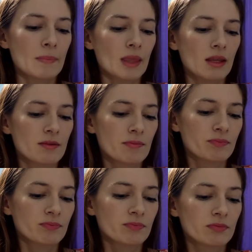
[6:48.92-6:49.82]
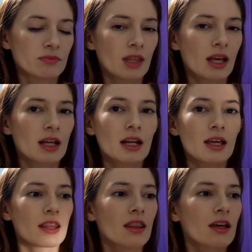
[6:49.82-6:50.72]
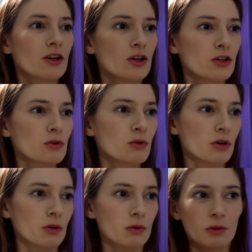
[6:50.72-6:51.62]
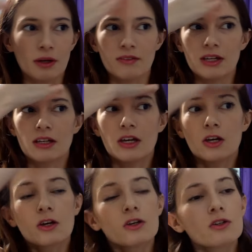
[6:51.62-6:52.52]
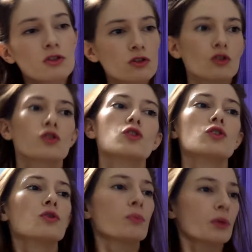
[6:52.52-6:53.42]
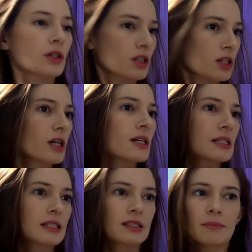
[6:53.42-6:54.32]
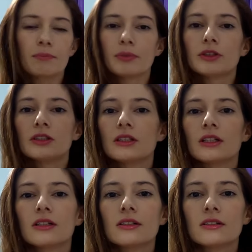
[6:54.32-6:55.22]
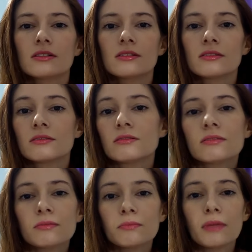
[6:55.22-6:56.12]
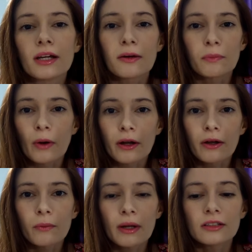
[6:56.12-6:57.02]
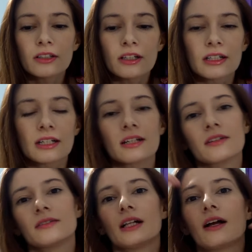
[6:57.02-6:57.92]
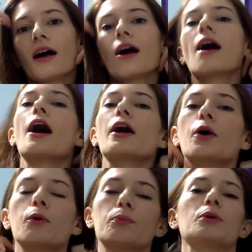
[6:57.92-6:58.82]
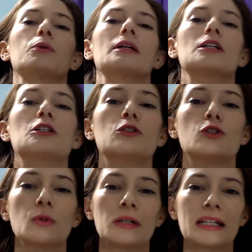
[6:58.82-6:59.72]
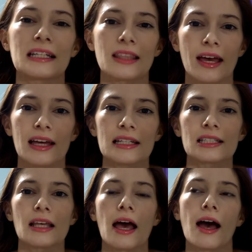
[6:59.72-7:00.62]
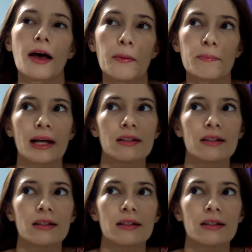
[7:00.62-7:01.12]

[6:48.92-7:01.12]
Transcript: And there you go. You have a super simple Makeup 101 look. I hope you enjoyed that. My next video is probably